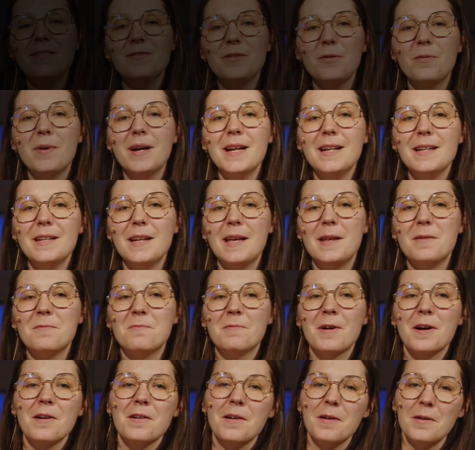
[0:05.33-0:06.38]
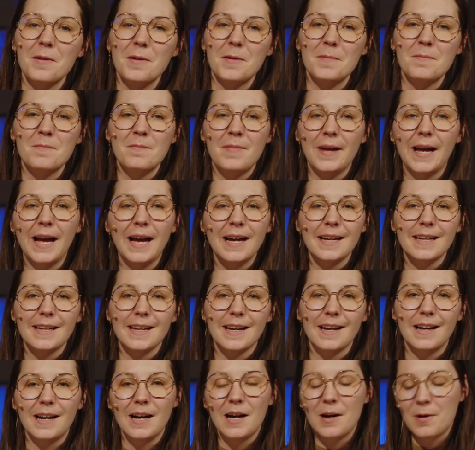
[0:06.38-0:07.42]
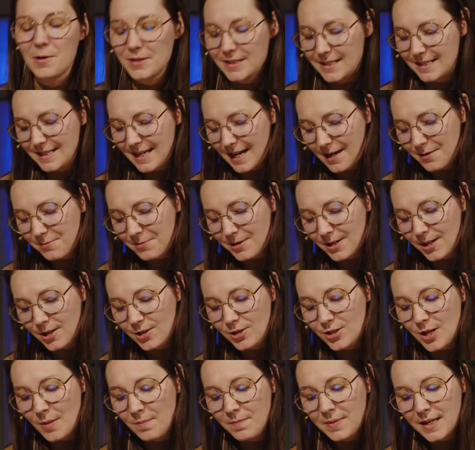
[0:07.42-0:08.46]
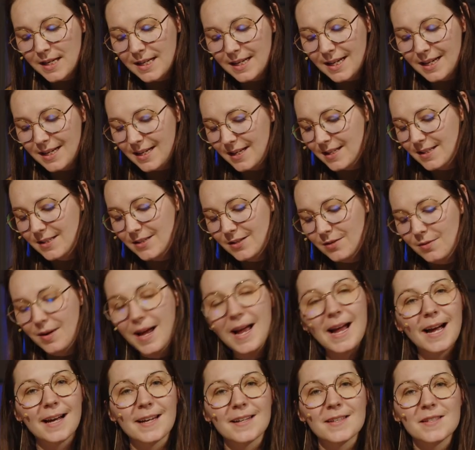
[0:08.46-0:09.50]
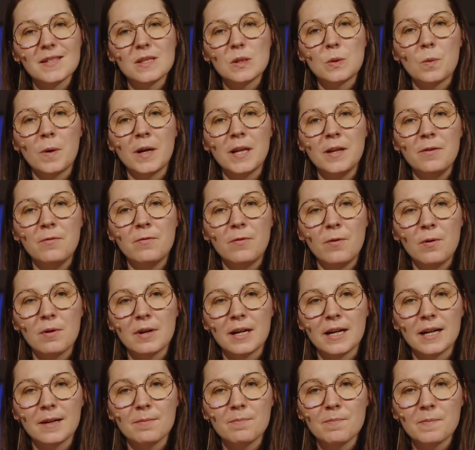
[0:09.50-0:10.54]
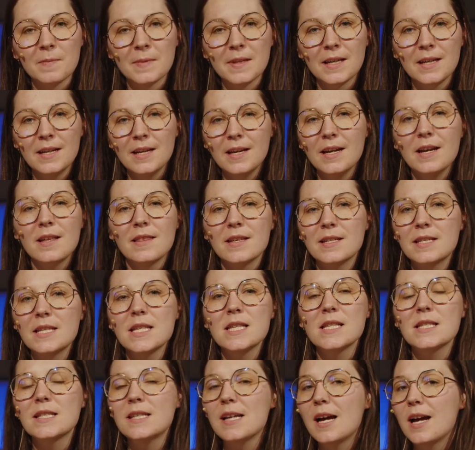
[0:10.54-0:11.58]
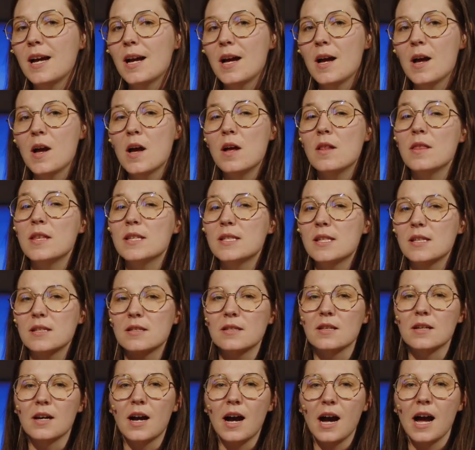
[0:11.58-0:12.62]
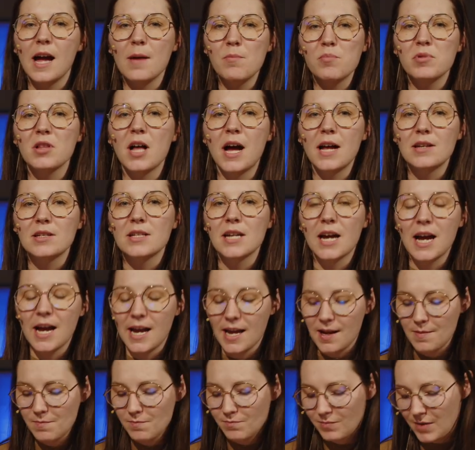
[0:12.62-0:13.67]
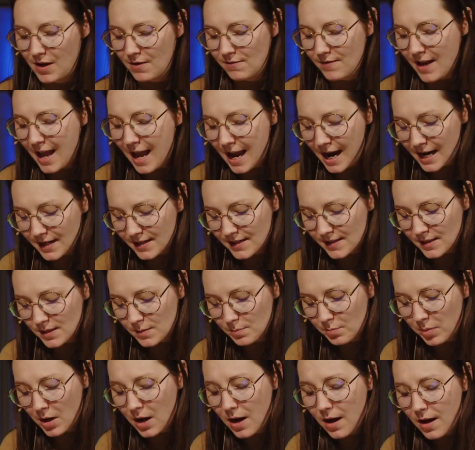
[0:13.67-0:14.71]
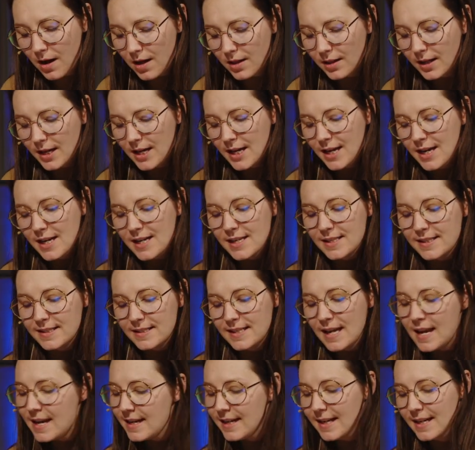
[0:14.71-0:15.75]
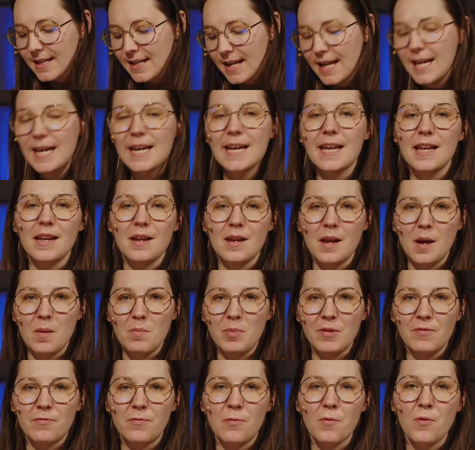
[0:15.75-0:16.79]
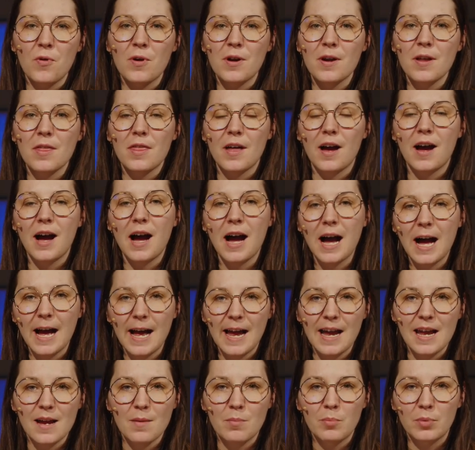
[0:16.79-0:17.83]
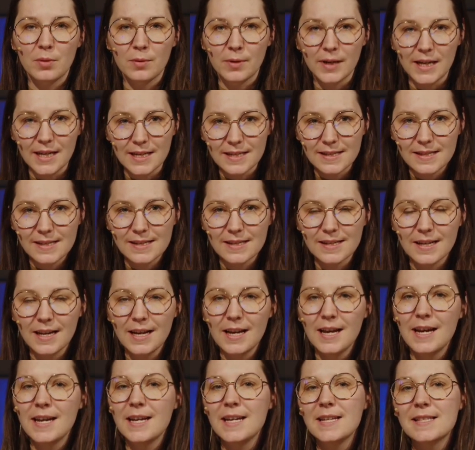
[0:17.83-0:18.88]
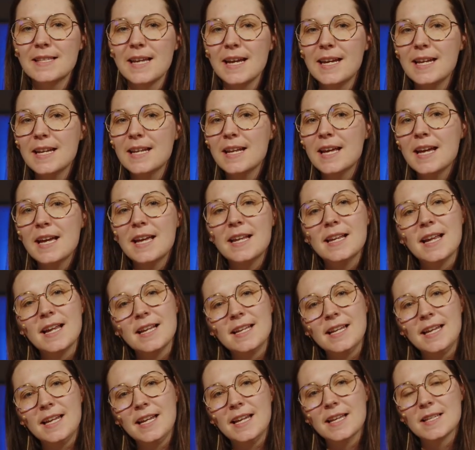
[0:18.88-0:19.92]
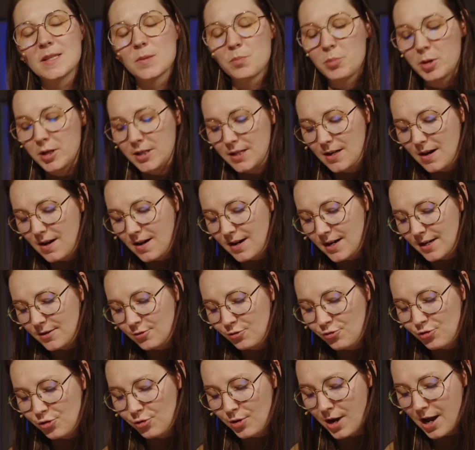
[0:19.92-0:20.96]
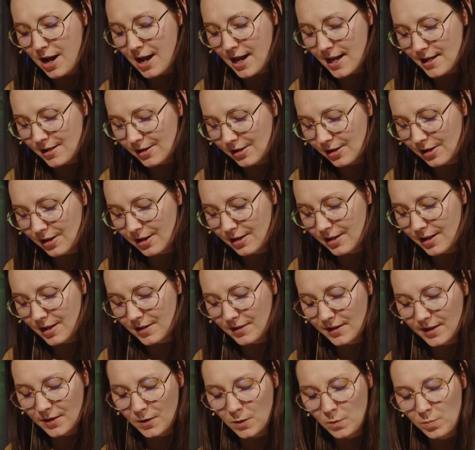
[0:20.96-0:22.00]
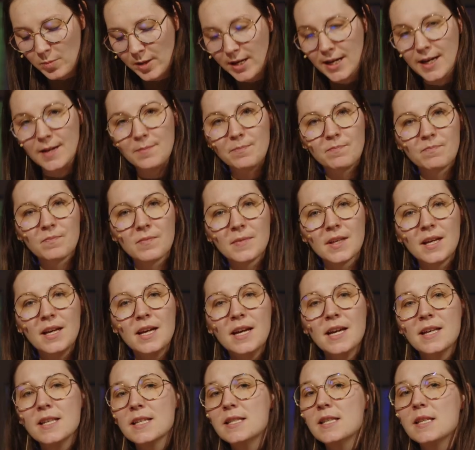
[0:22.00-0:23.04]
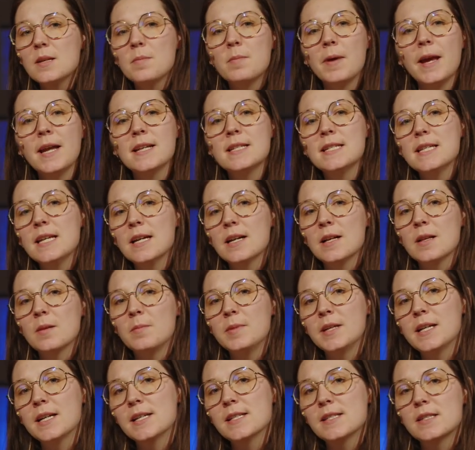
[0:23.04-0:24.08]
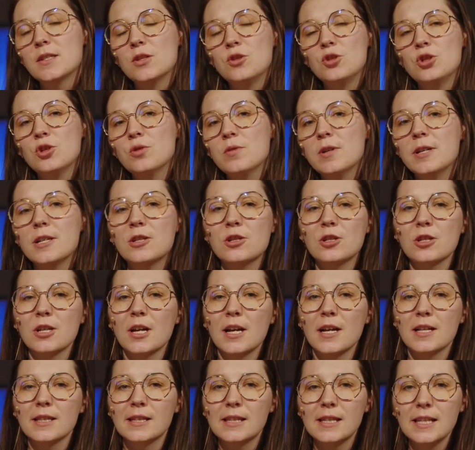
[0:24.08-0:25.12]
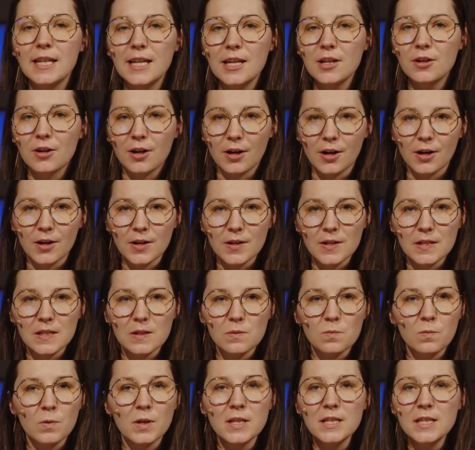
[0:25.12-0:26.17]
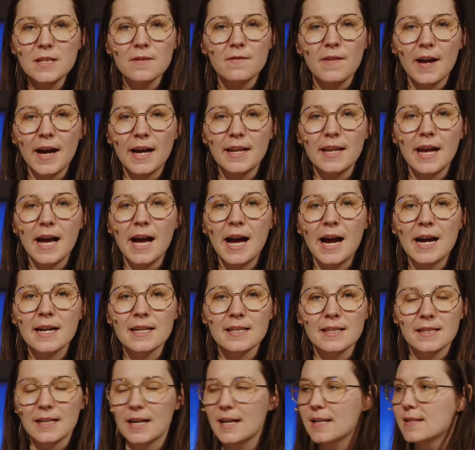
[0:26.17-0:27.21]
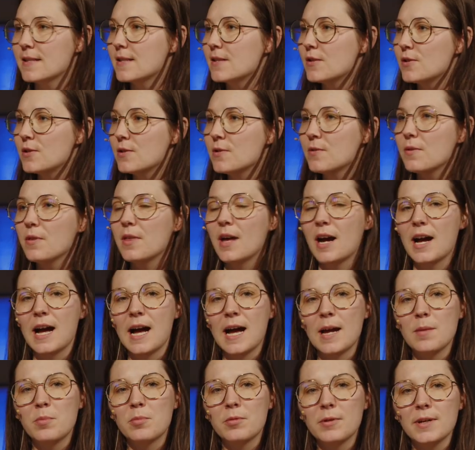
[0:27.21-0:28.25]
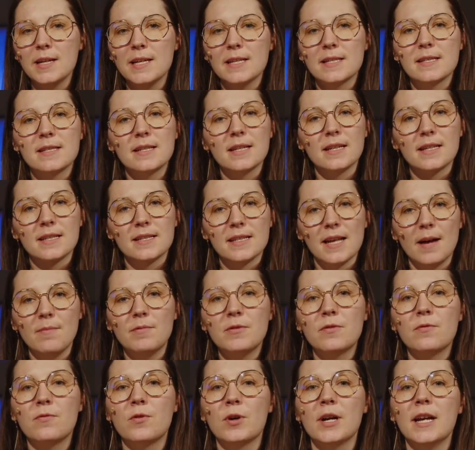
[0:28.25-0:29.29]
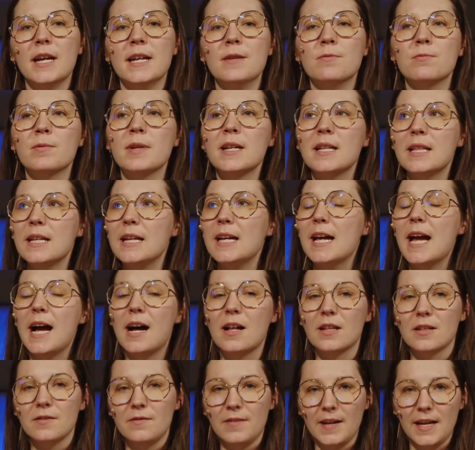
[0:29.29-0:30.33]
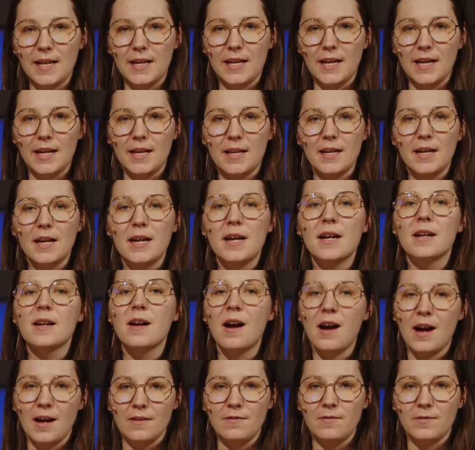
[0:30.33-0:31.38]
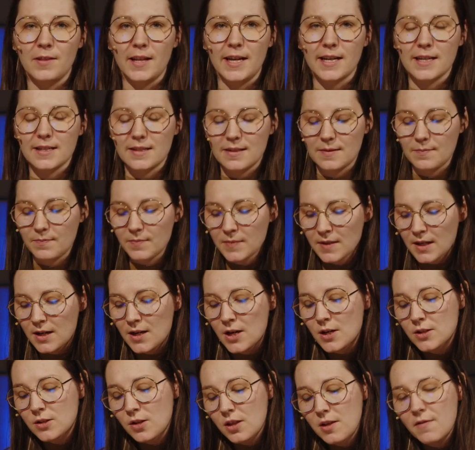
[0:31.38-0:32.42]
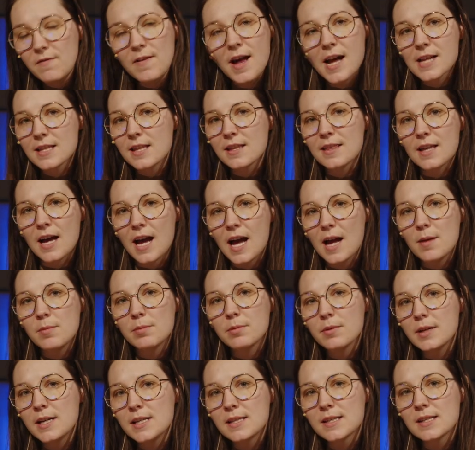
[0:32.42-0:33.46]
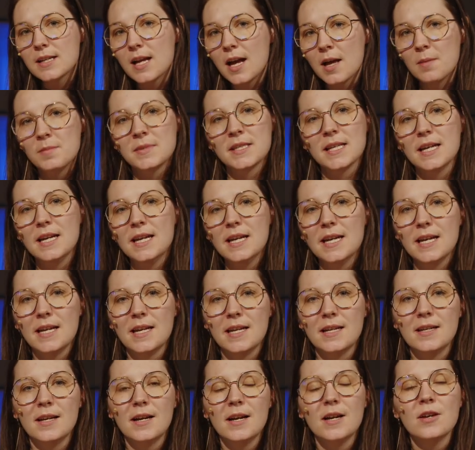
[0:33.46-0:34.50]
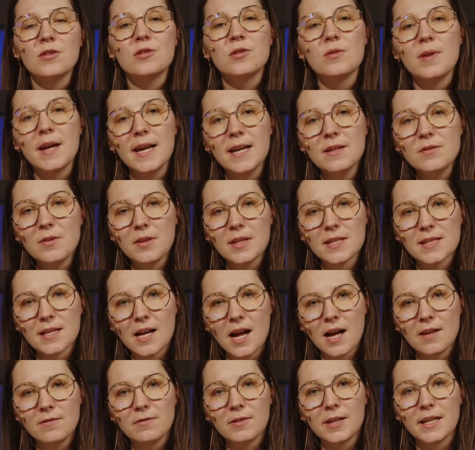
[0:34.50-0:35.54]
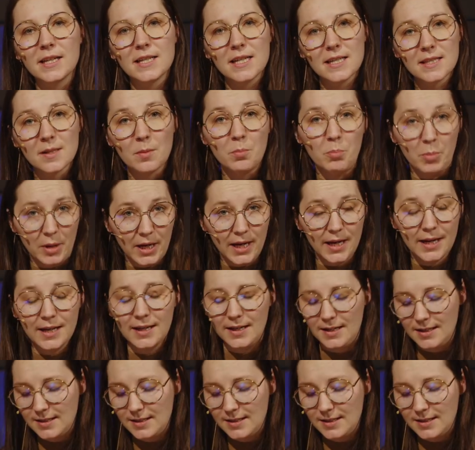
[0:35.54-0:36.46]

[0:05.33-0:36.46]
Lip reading: everyone, and welcome back. Today we're jumping into Acts 24. This is the high plot time of Acts. Paul is taken in before the high priest. He's taken in and he is put on trial a little bit. This is a big deal because the Jewish leaders wouldn't have had access to the high priest except for in really elevated conflicts. So the fact that the high priest comes in to handle this conflict is a big